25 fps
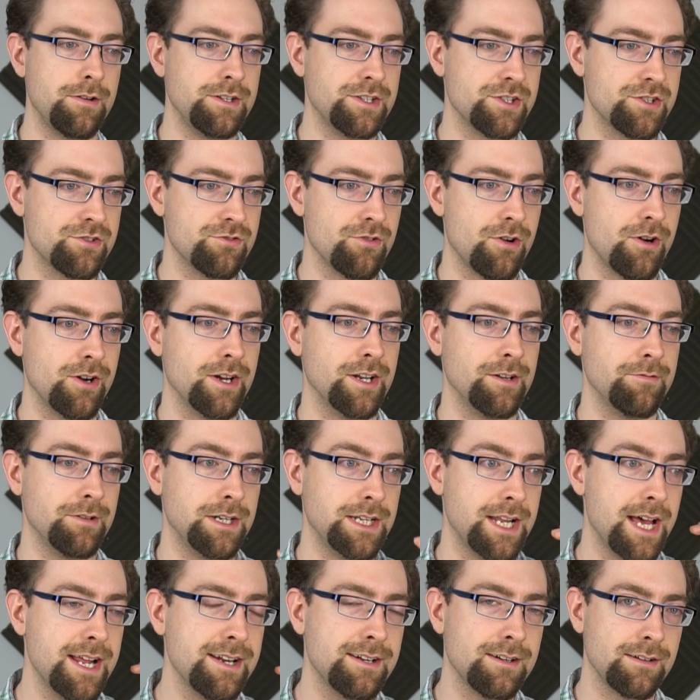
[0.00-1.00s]
very strong and
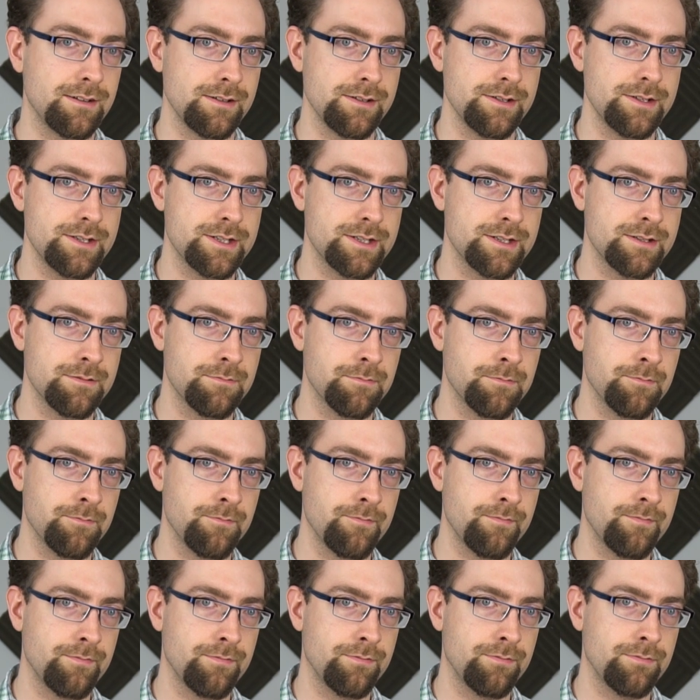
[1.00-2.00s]
relentless
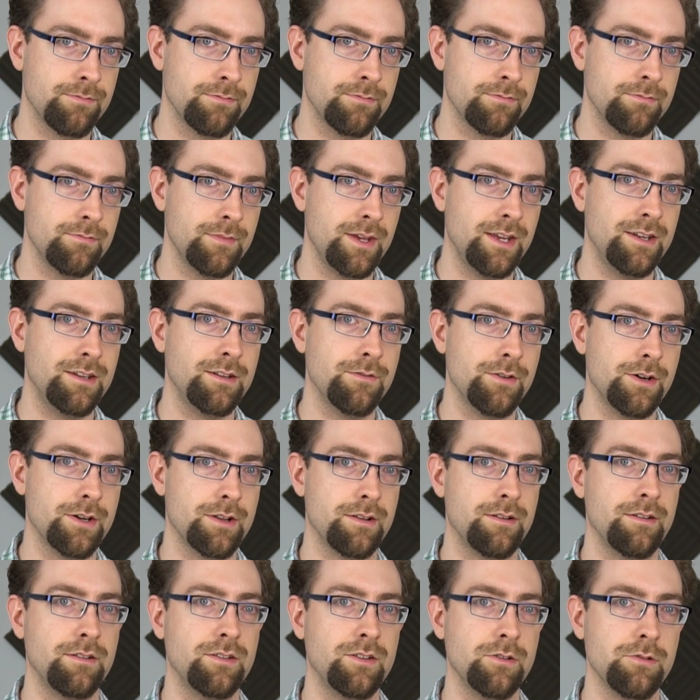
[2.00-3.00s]

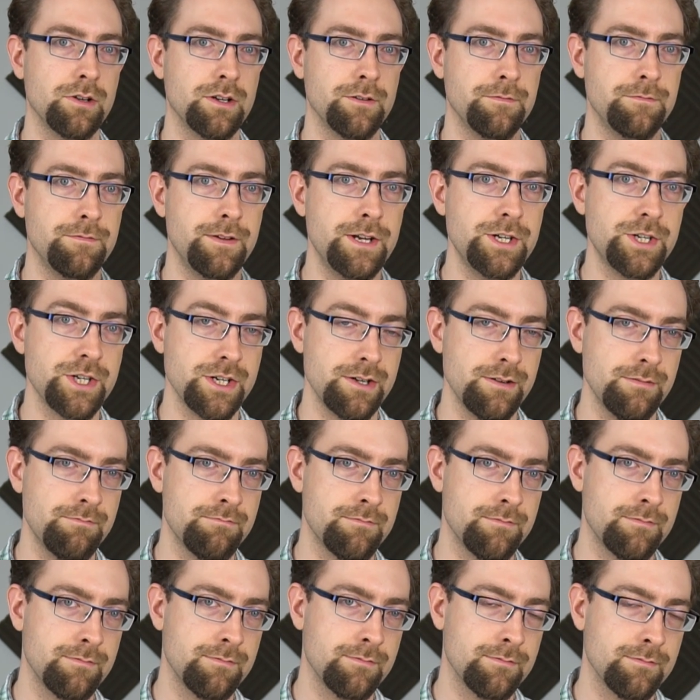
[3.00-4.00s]
introverted intuitive vision
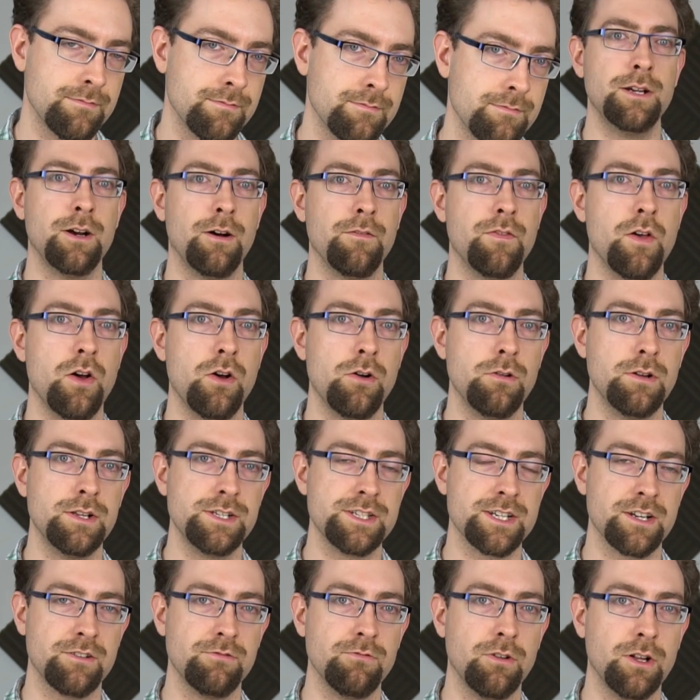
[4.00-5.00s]
of the
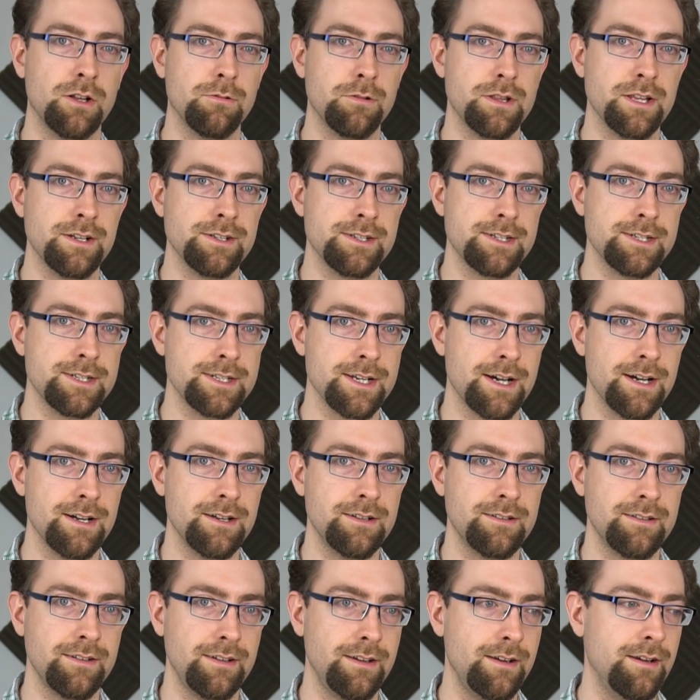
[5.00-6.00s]
holistic role within
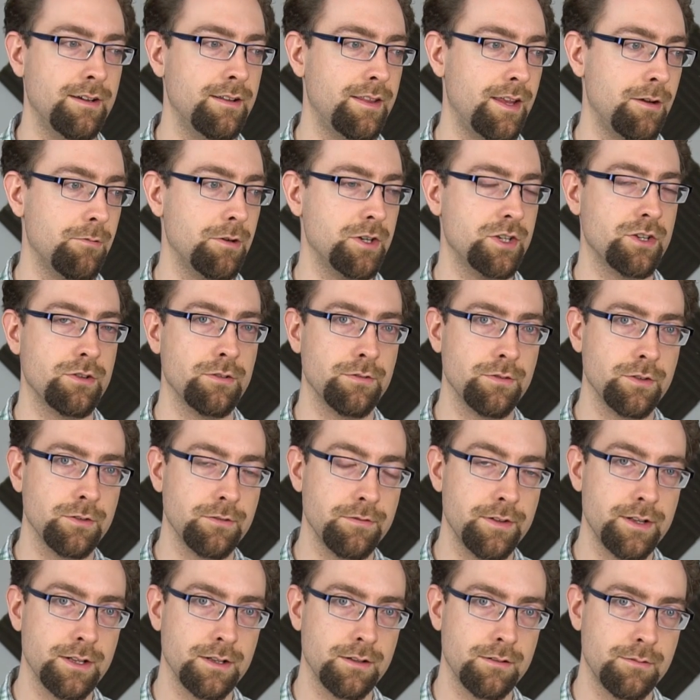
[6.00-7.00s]
society they wish to
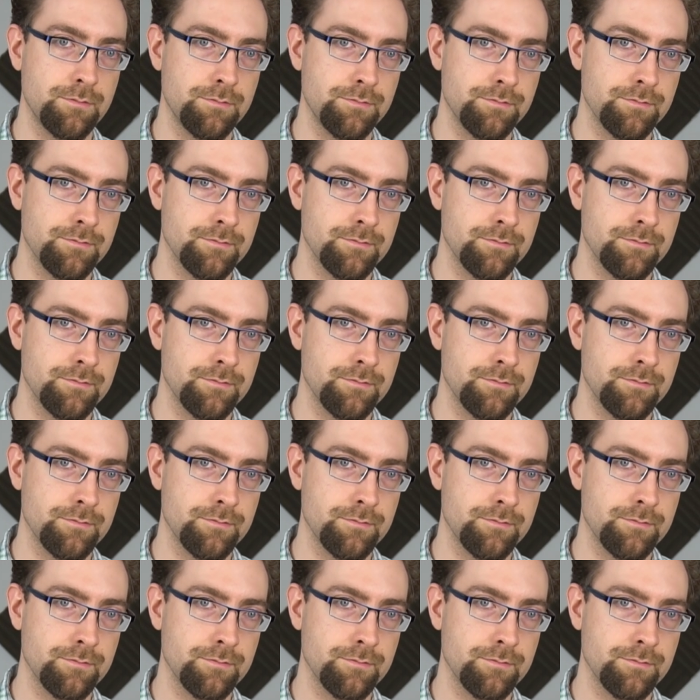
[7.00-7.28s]
fulfill.